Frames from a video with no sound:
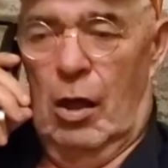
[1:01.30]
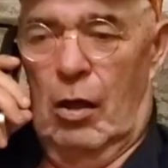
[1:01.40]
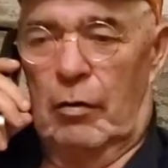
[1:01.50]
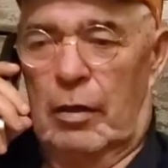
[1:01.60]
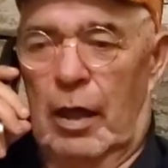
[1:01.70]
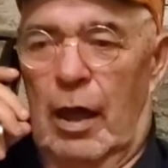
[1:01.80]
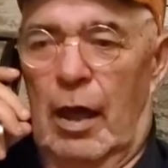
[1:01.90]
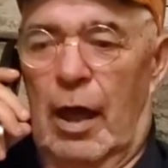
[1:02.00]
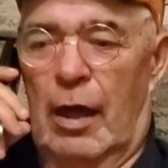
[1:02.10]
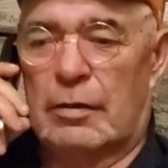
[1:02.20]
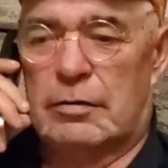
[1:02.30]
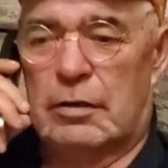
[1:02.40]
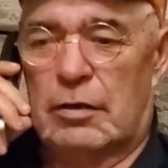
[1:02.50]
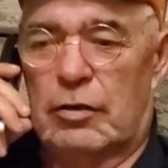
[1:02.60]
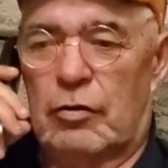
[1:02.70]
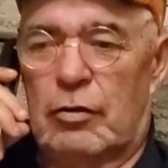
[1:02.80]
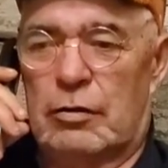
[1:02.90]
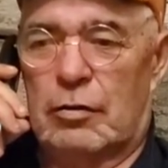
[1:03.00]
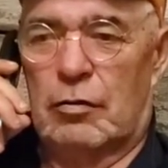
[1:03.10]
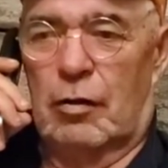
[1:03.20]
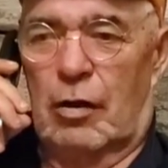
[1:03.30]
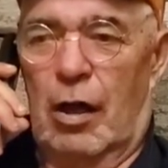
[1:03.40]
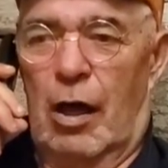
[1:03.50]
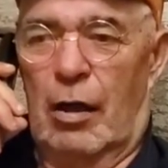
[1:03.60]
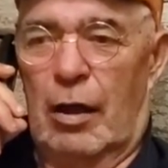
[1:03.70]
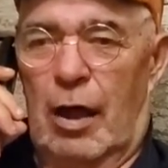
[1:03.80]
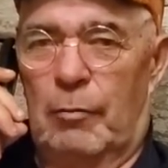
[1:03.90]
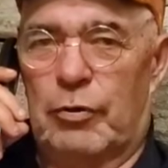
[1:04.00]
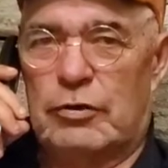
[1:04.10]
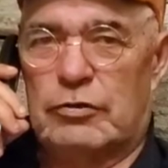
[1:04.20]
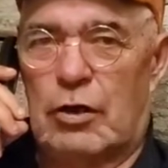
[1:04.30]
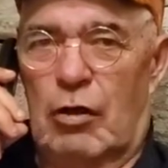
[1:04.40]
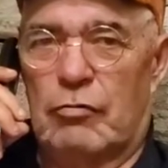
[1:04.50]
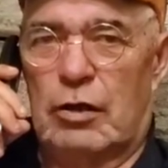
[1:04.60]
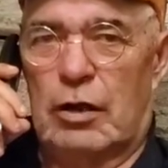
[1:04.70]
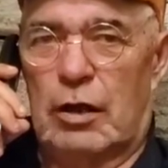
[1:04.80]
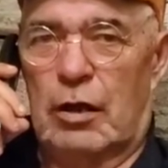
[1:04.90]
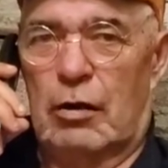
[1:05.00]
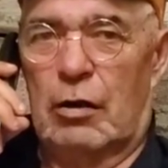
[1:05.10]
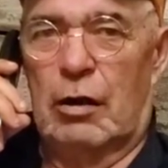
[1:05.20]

Okay, I'll see you at 2 o'clock and I'll put you on your deer.